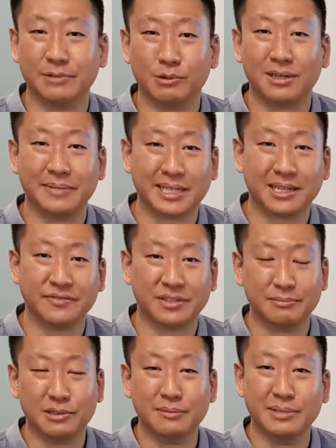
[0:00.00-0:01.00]
we want to be
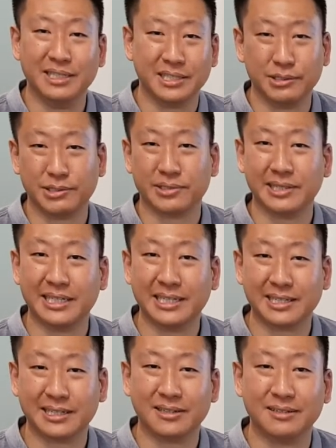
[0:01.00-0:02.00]
comfortable, but
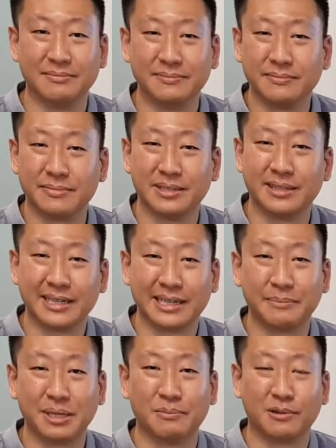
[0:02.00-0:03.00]
usually, the thing
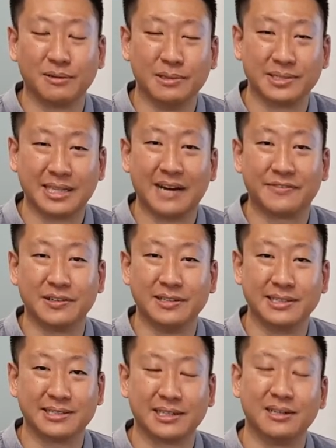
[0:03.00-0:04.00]
that people are most after
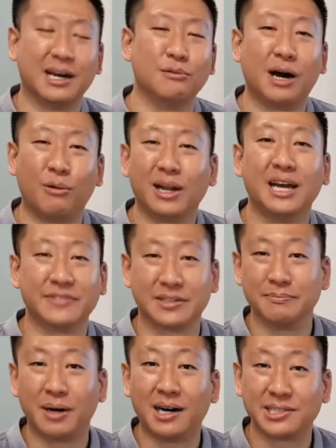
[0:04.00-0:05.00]
is, I want to have
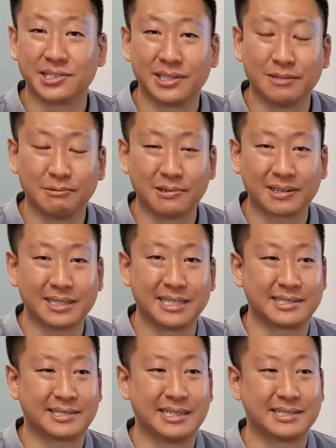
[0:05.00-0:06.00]
good posture at work.
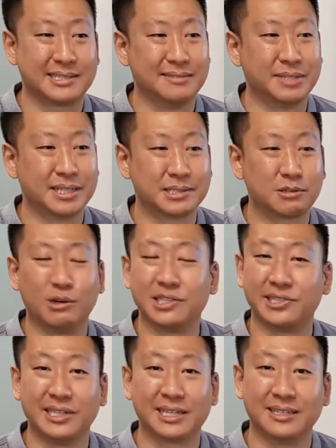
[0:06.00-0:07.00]
That's the biggest
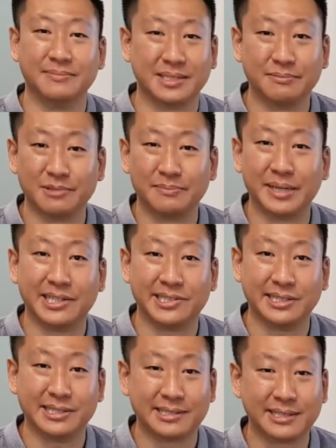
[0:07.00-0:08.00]
question that comes up with
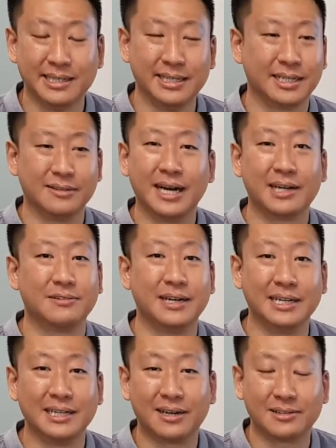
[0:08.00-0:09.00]
patients. How do
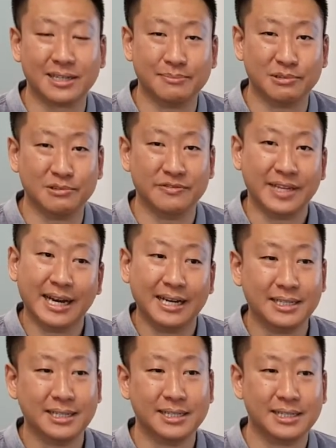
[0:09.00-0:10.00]
I improve
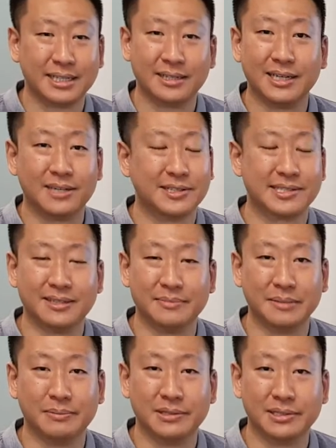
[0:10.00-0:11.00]
that? I always tell
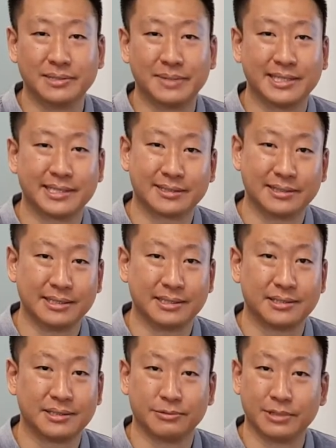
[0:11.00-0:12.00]
people there's basically
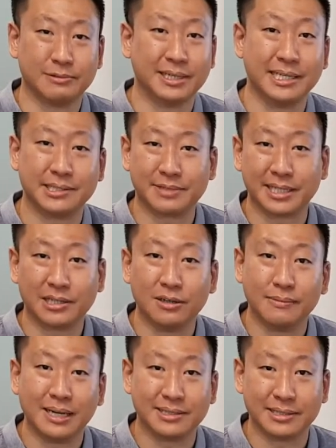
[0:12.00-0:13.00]
3 ways we can go
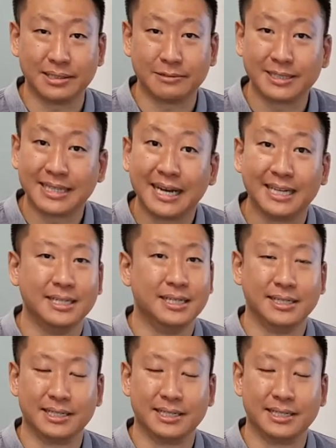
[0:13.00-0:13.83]
about dealing with that.